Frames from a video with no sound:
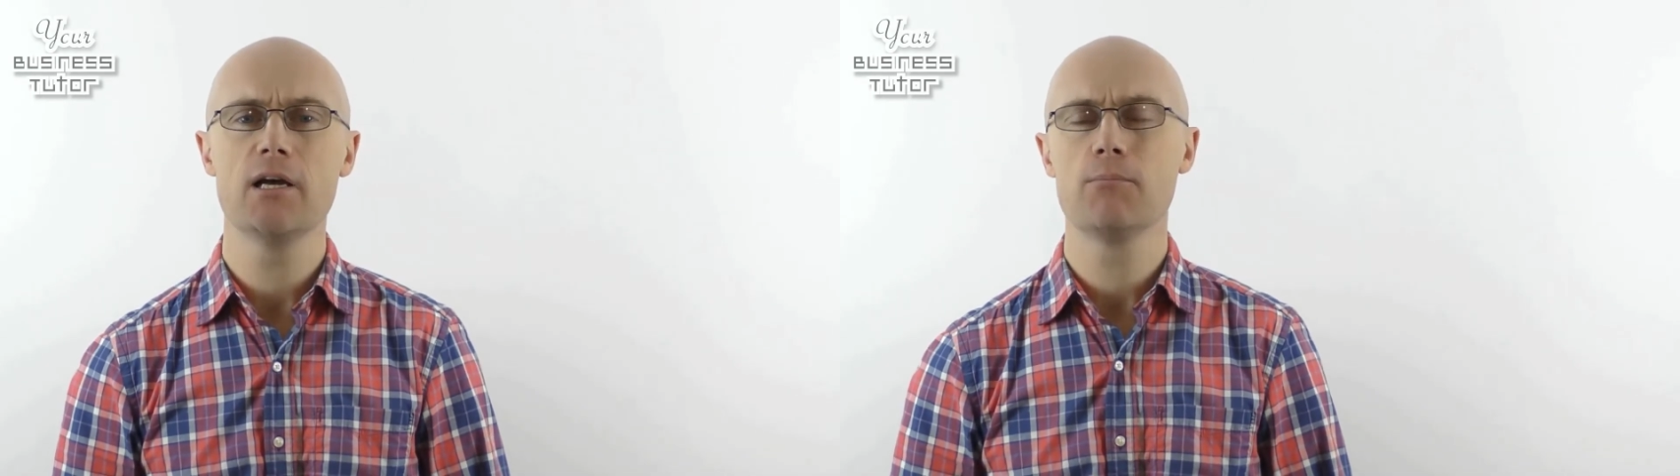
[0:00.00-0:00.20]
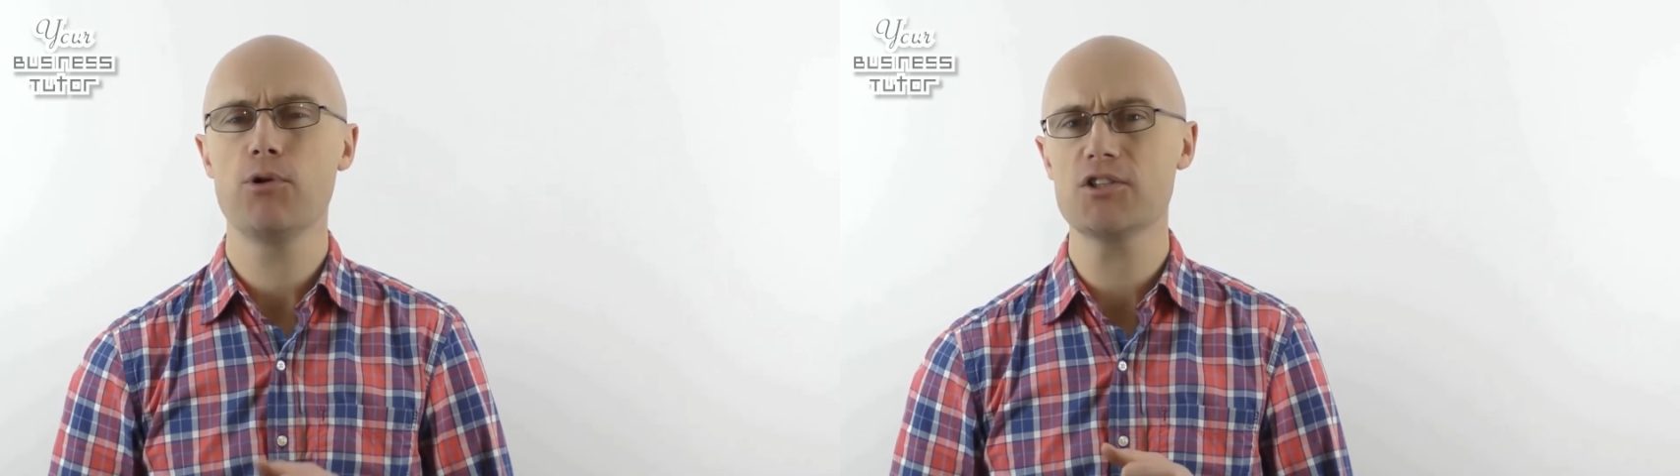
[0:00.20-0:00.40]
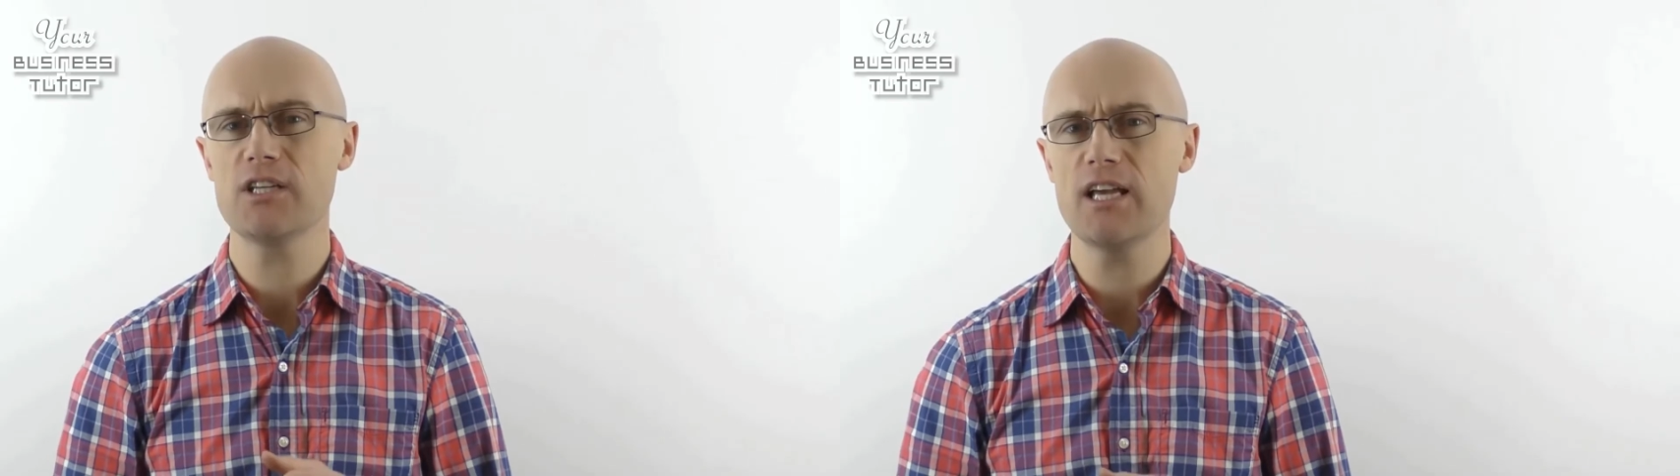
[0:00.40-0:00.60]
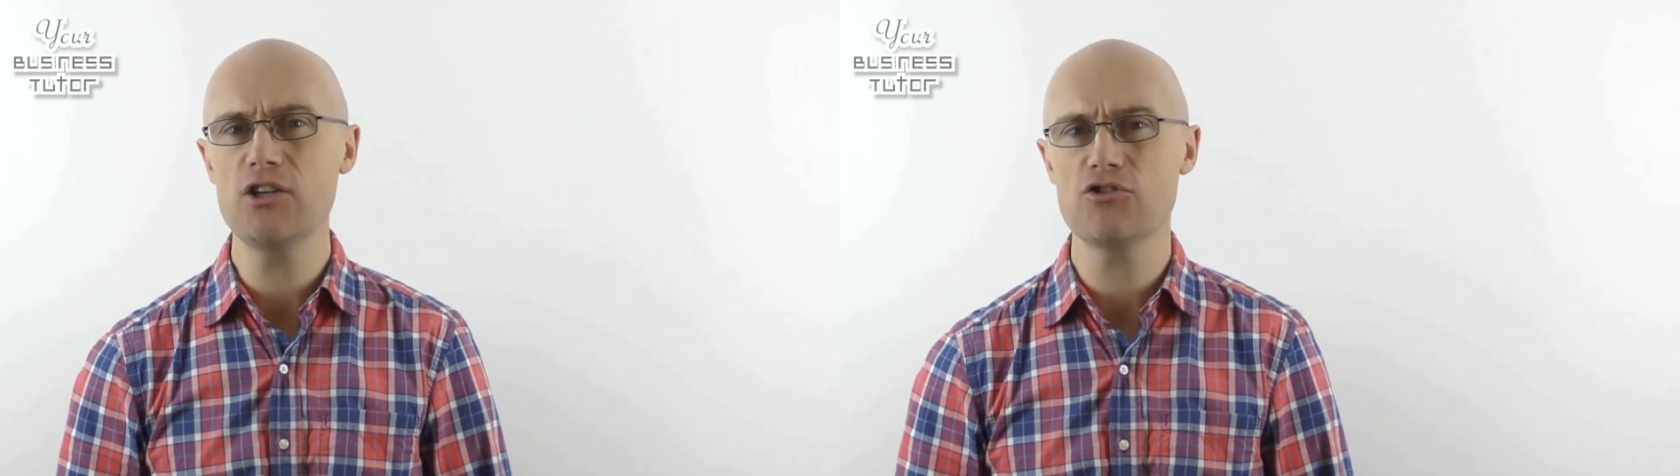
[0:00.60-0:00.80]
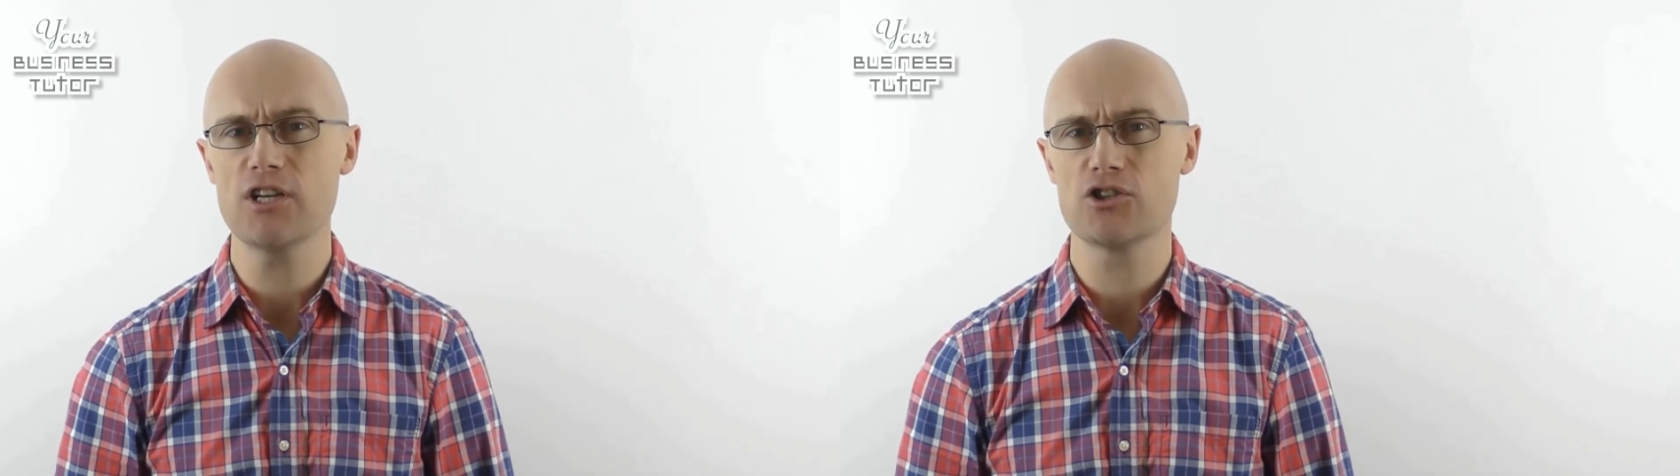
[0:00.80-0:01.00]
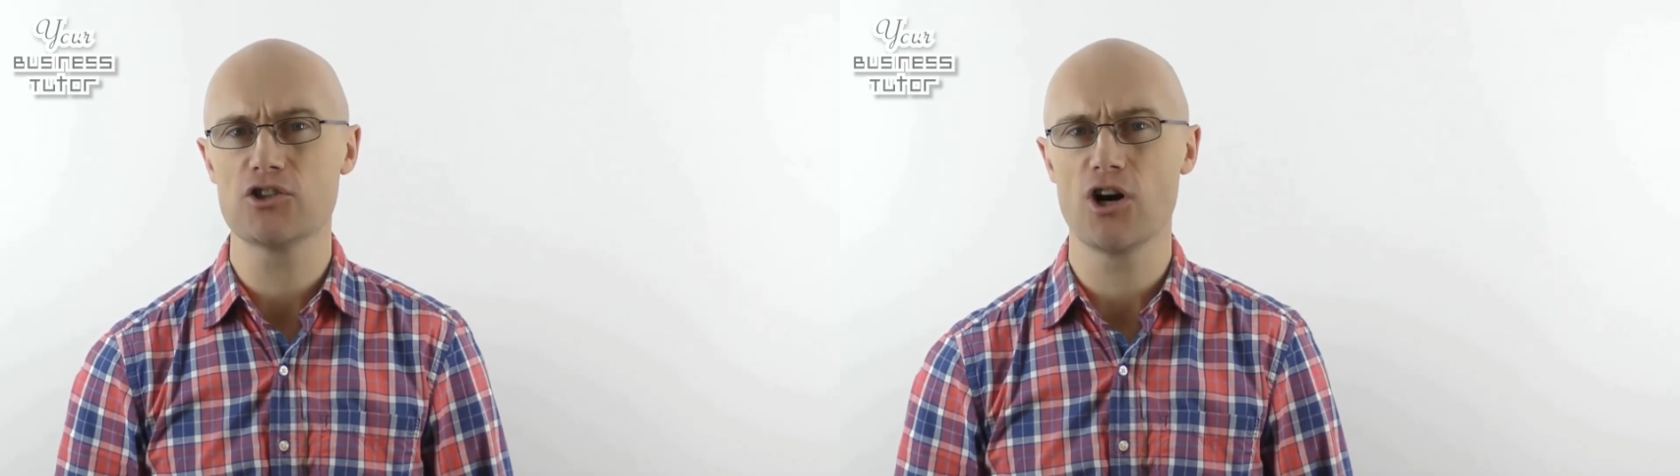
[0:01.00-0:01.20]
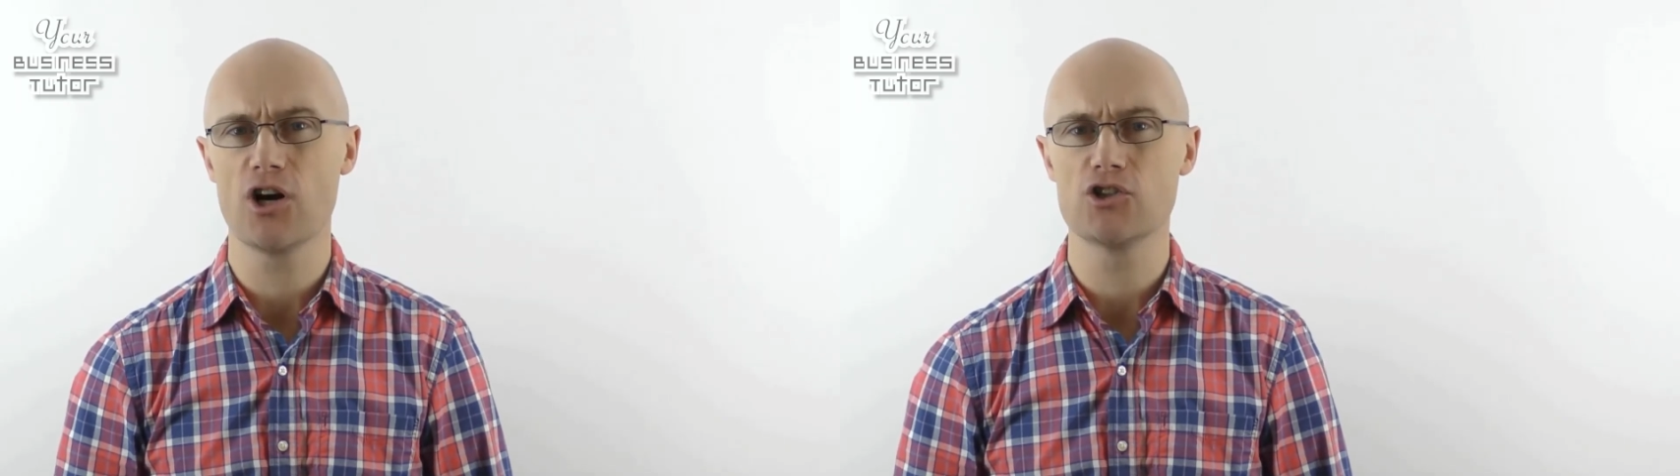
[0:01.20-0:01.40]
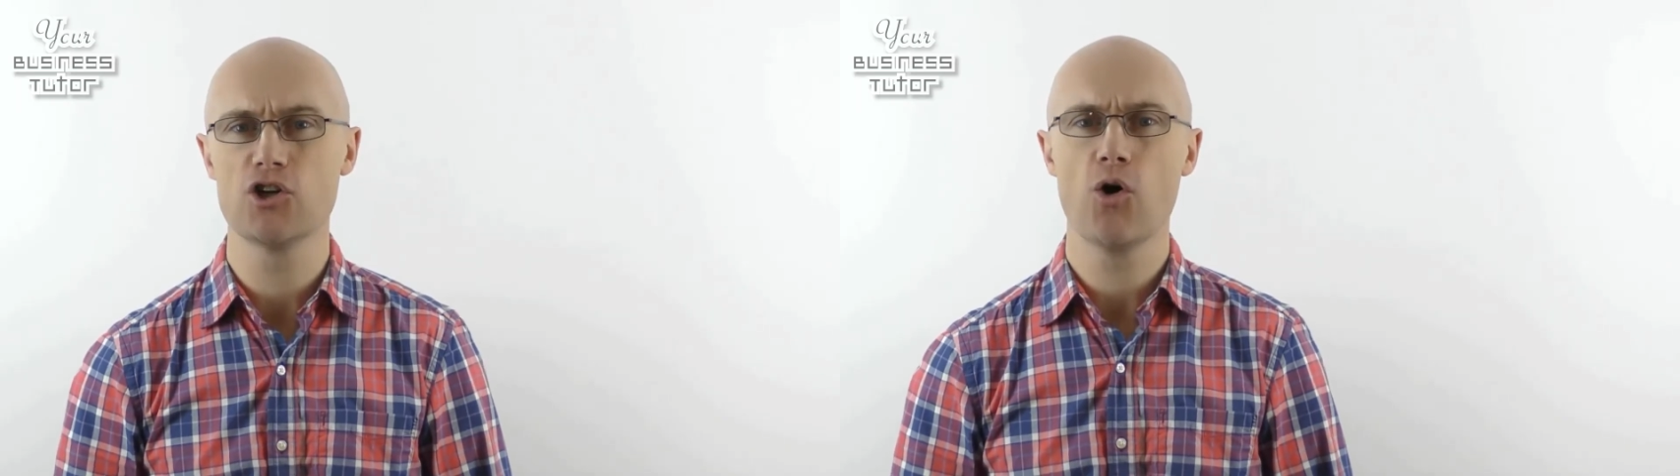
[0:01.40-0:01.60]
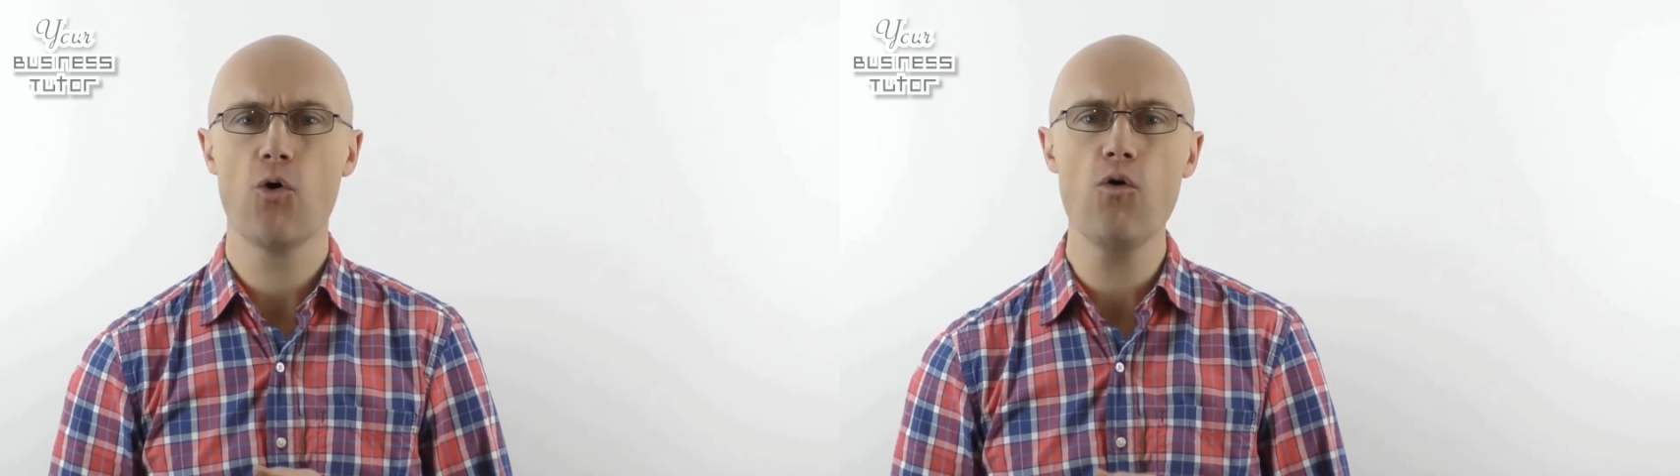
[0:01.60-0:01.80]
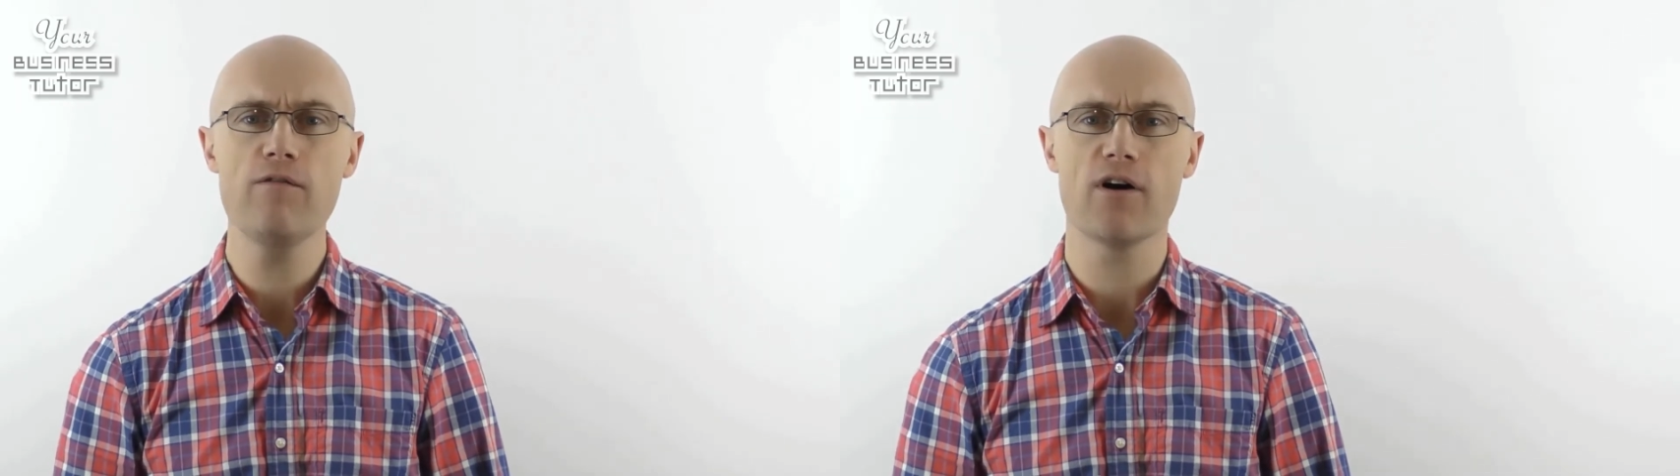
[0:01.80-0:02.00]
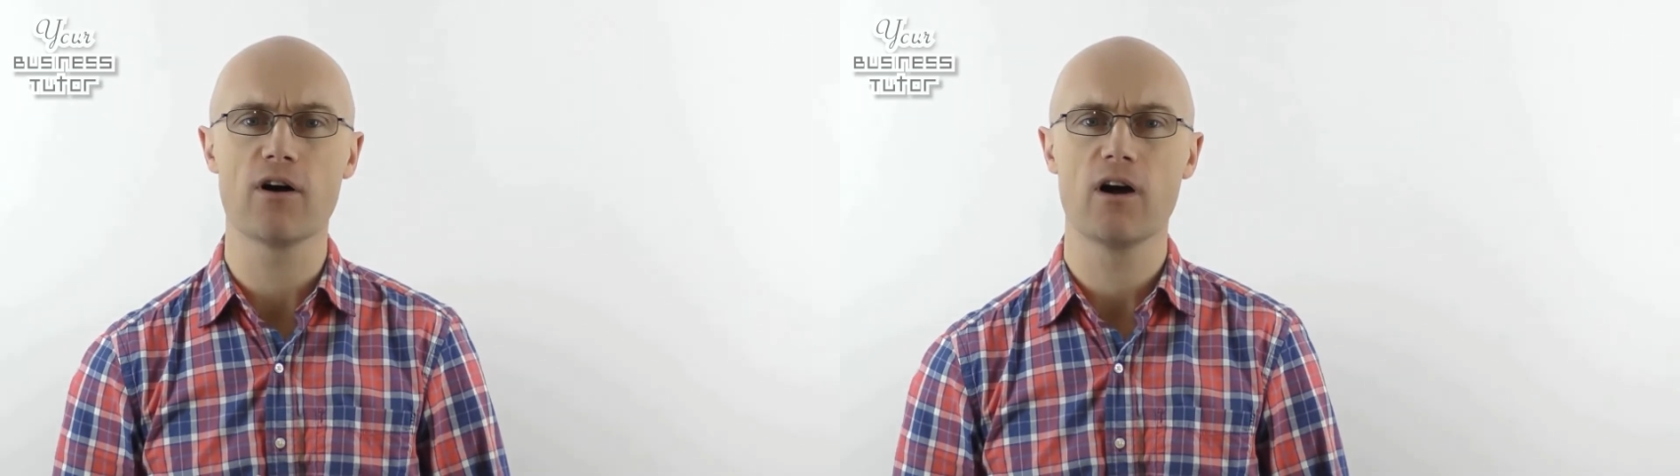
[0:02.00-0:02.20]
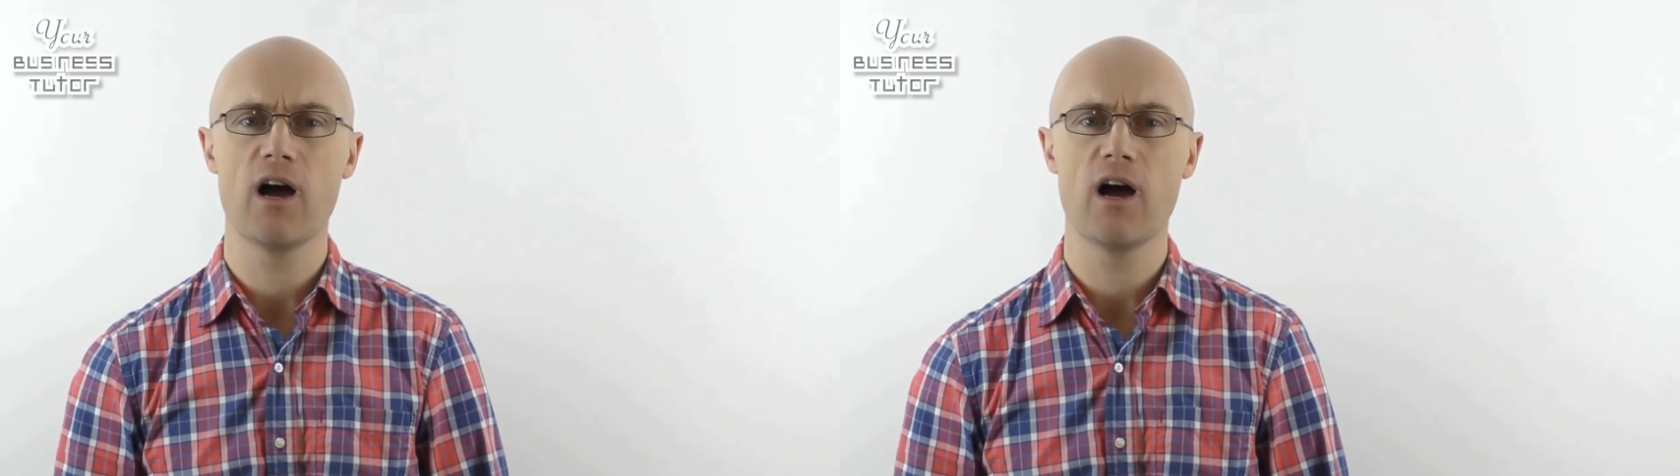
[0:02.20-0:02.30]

plus an interest charge over